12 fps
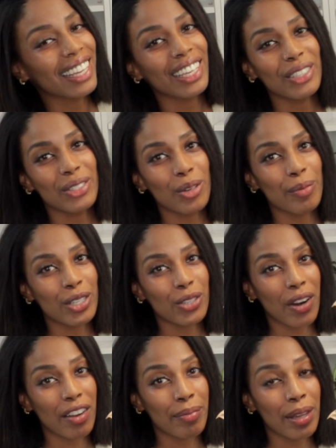Thank you so much,
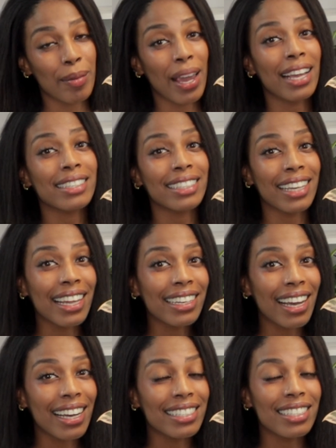ThriveBeam. And again,
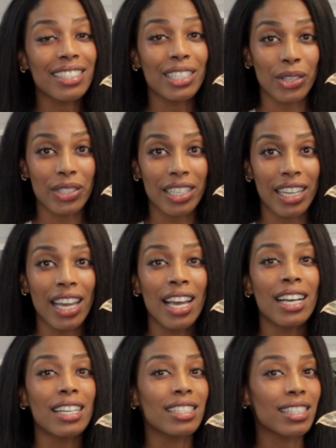guys, seriously,
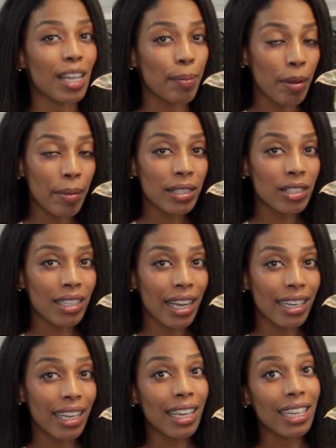supplemental
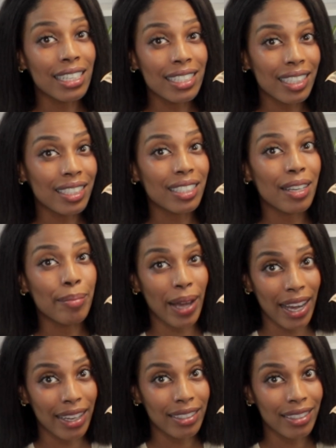lighting isn't
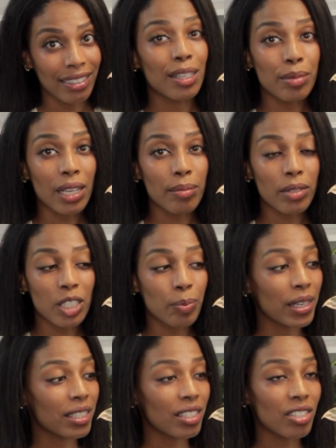bad. Sometimes our
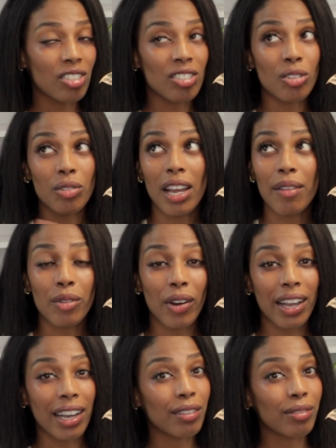spaces just don't have the
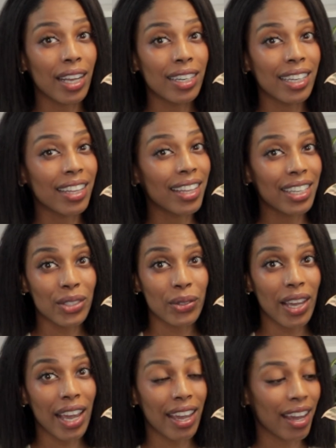right kind of lighting, and that's
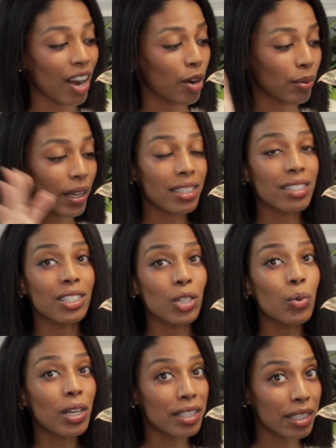okay. Our plants
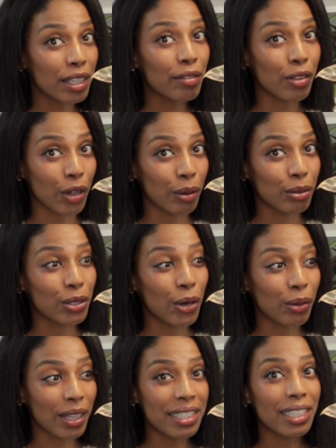still want to live though,
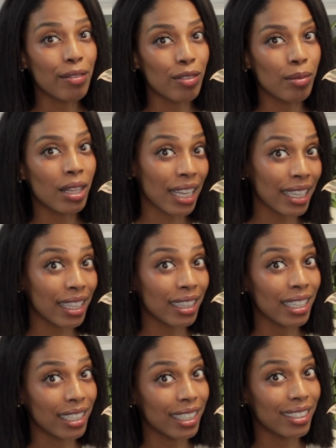so let's give them the light that
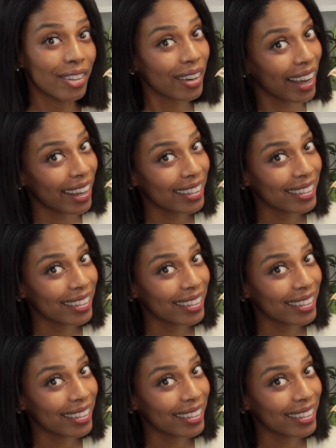they need, okay?